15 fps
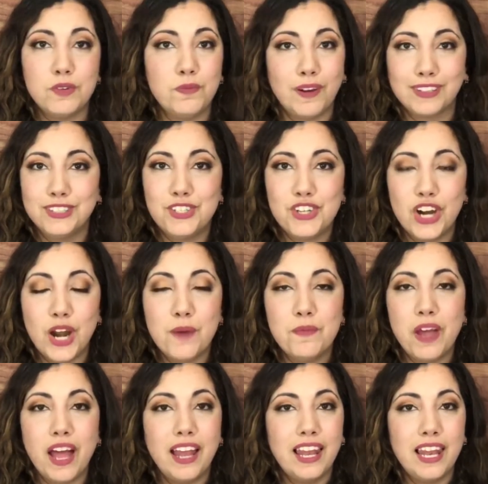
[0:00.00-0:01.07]

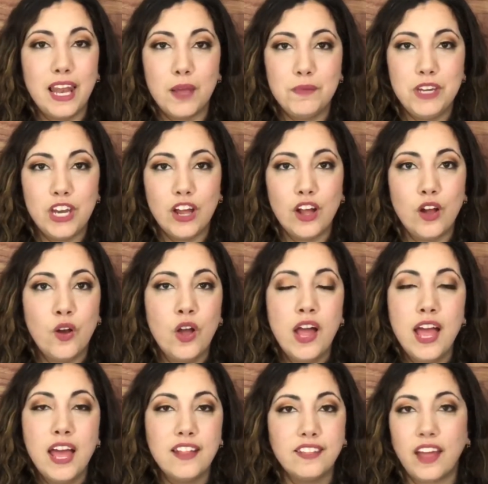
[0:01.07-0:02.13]
BOXYCHARM? Let me know
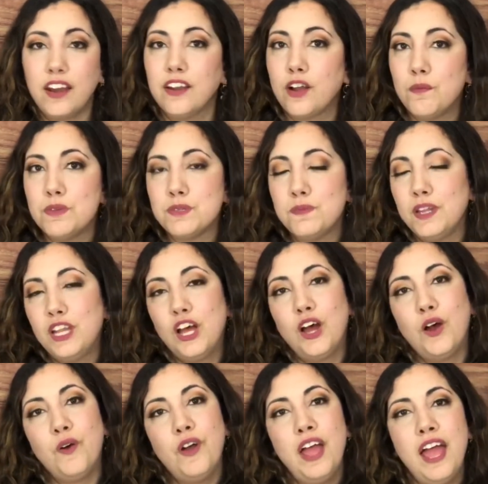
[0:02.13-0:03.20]
down in the comments
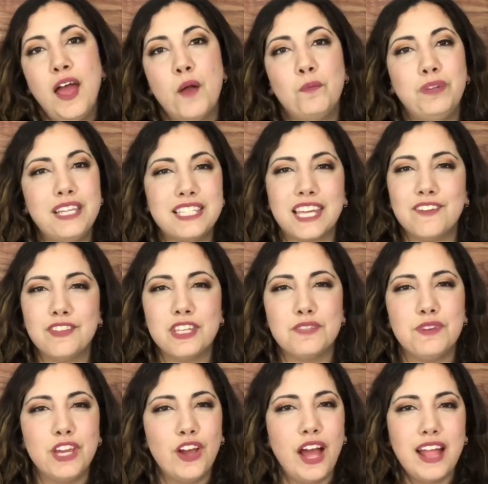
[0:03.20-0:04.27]
below. Please give this
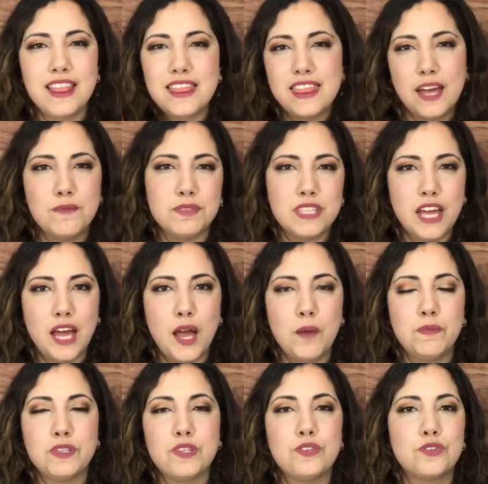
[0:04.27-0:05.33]
video a thumbs
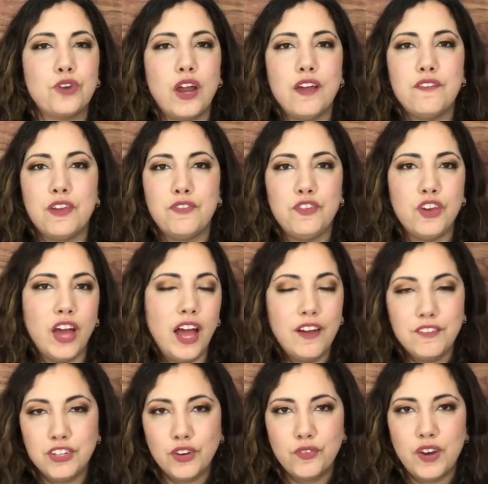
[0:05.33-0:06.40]
up. Subscribe if you
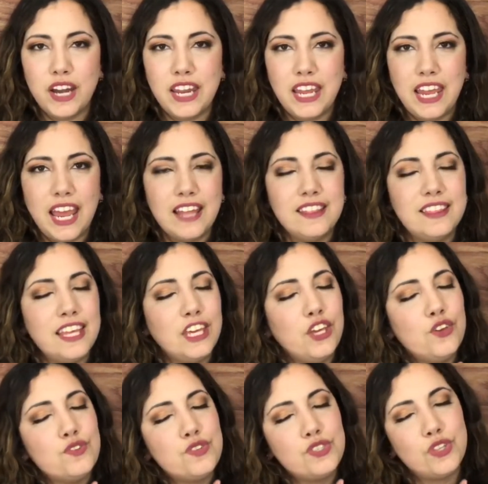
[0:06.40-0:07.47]
haven't already. And thank
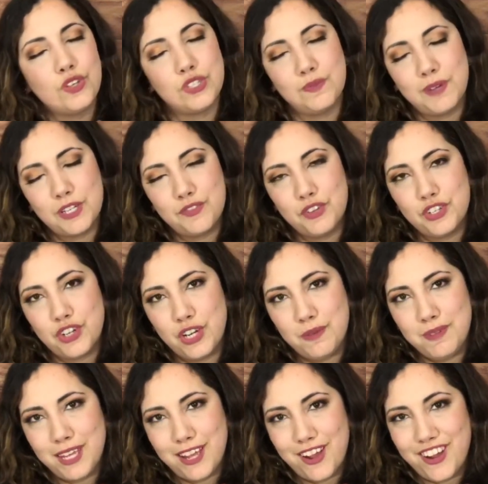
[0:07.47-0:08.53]
you so, so much for joining
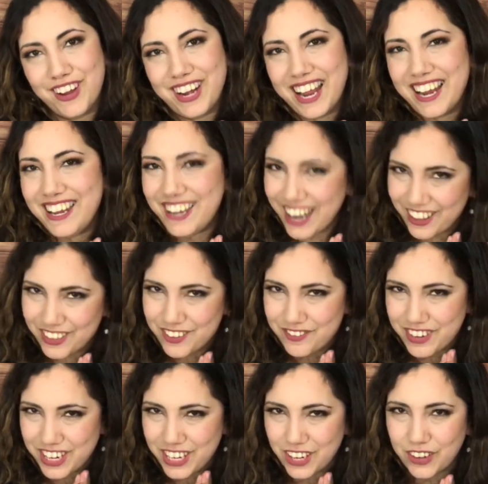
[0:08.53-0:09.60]
me on another
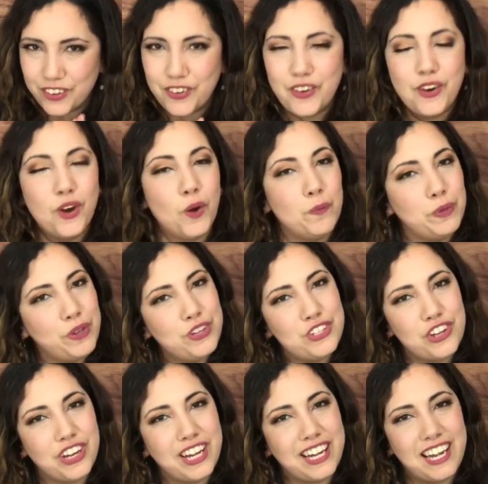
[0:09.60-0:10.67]
video. Hope you
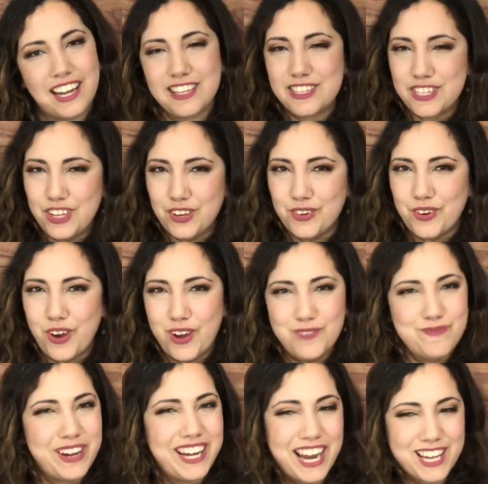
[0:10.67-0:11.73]
enjoyed it. And I'll see you on
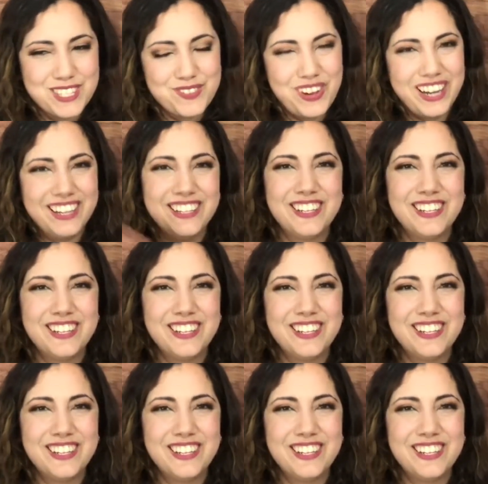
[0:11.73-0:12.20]
my next one.